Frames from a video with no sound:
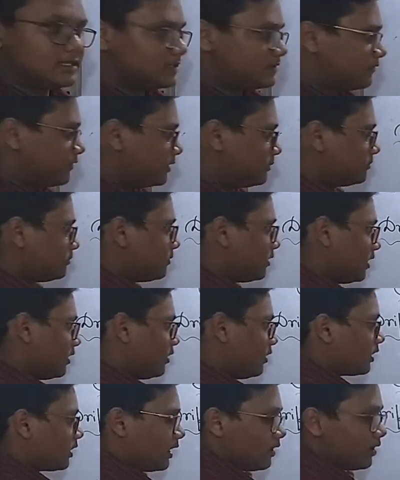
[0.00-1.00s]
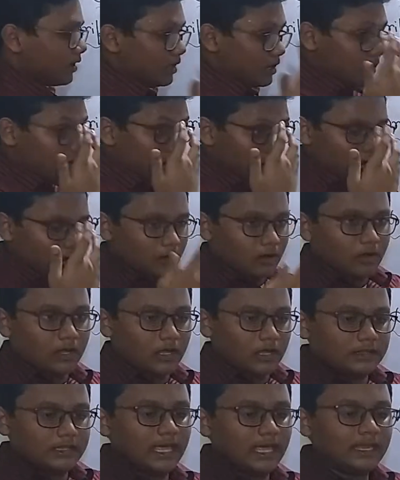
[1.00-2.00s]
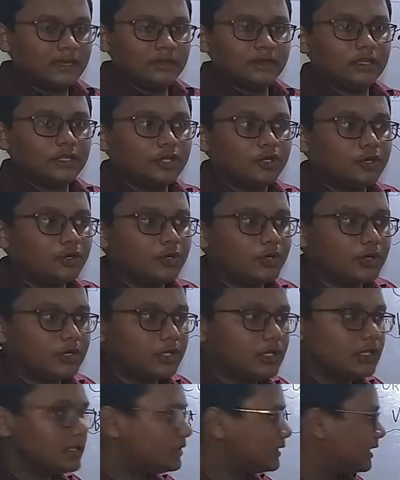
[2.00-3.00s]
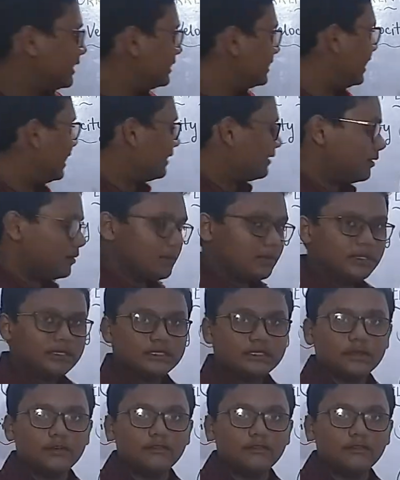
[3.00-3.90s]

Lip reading: this from then you'll think that means